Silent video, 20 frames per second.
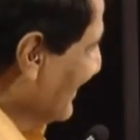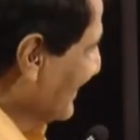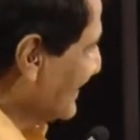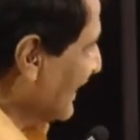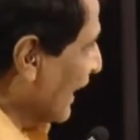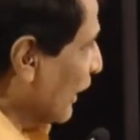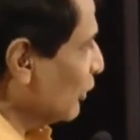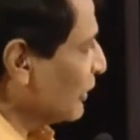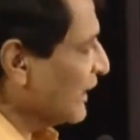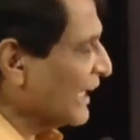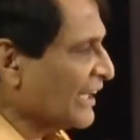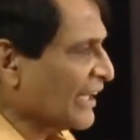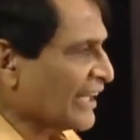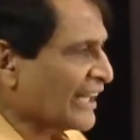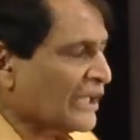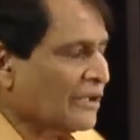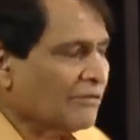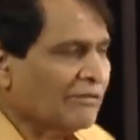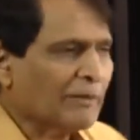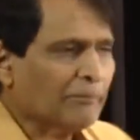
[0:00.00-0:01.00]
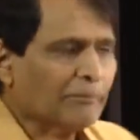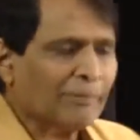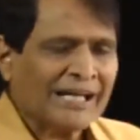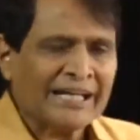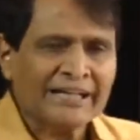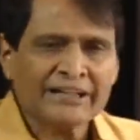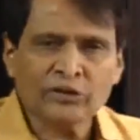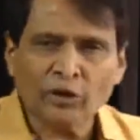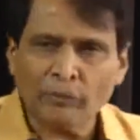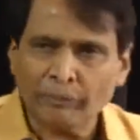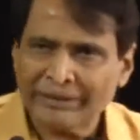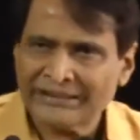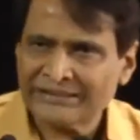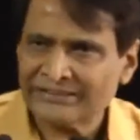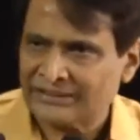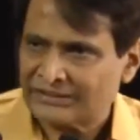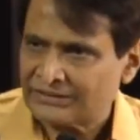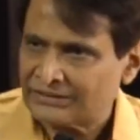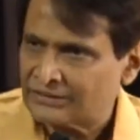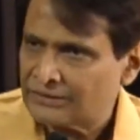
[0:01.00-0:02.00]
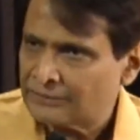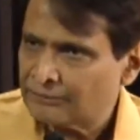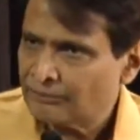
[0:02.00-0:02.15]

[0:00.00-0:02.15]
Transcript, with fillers: So how can a railway plan his operations?